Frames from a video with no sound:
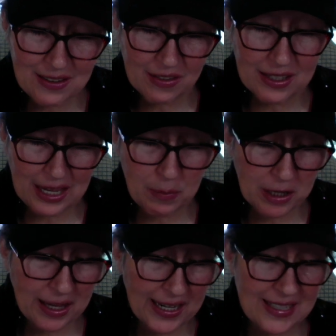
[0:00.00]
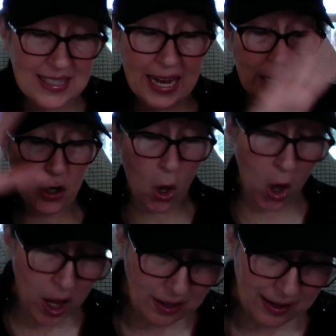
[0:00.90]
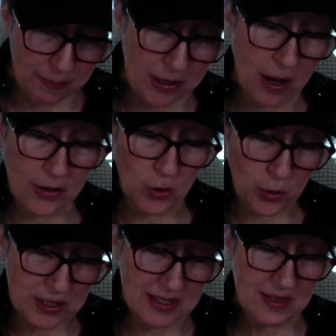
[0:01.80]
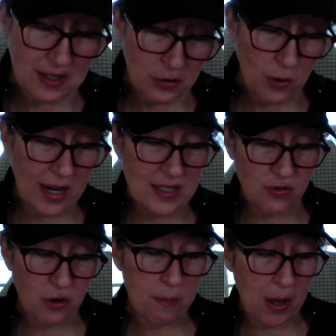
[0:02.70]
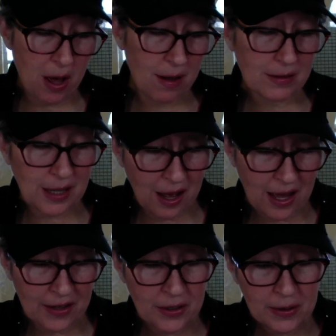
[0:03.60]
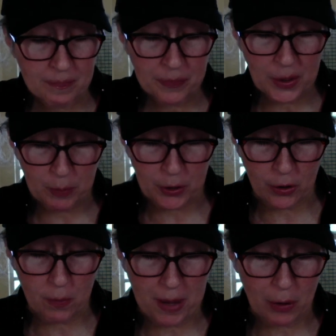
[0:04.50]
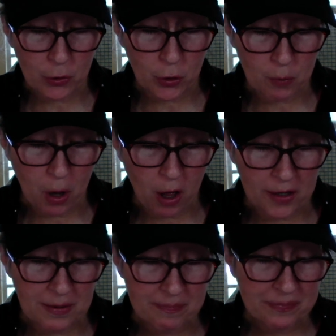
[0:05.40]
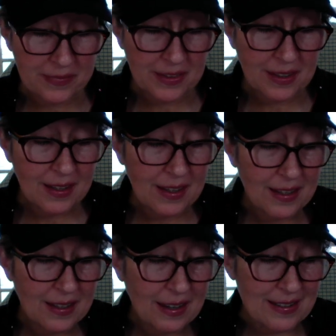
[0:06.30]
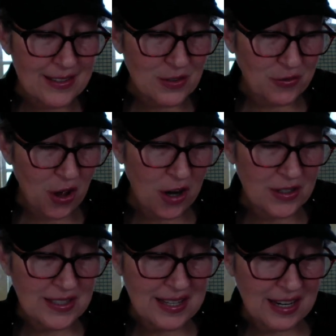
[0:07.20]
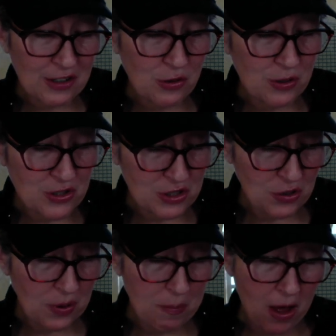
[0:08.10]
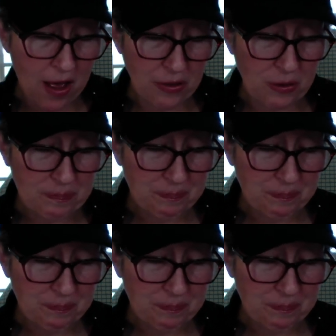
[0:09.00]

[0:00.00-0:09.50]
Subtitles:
of the Gebelites and all Lebanon towards the sunrise from Baal God below Mount Hermon, as far as the entrance to Hamath,